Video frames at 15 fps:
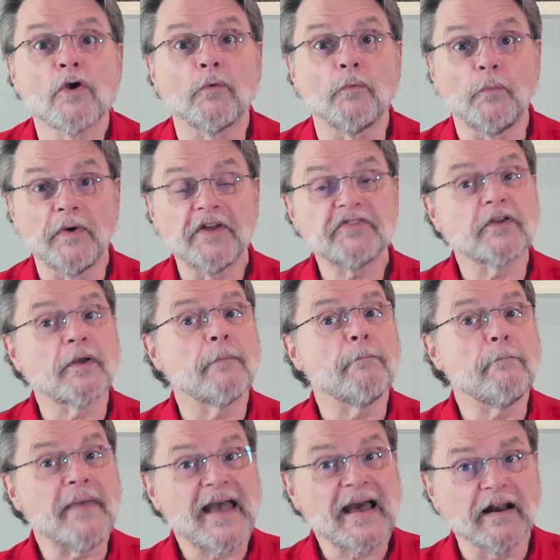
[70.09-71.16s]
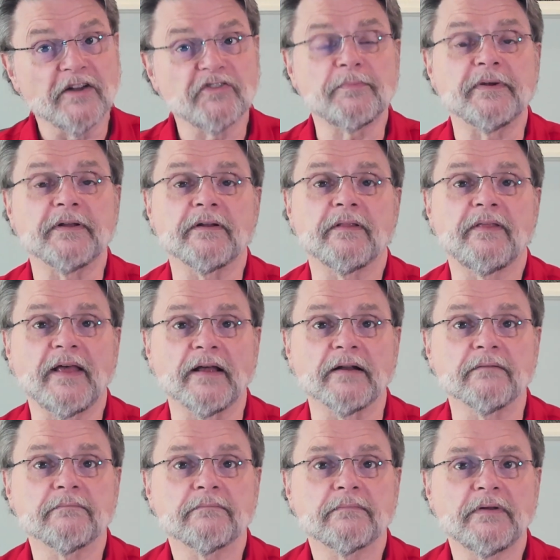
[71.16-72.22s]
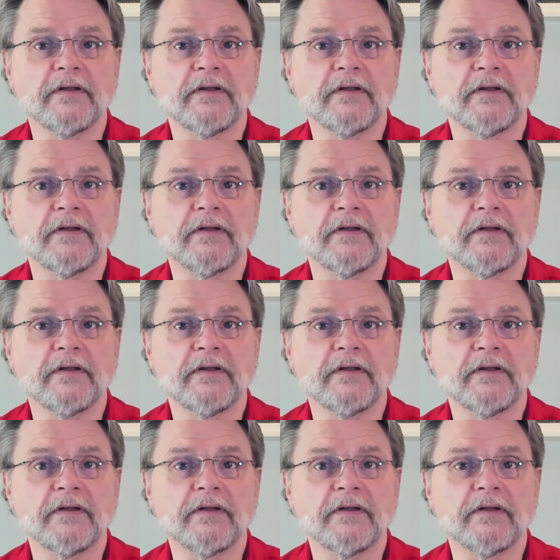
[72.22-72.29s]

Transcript: Risk management, then,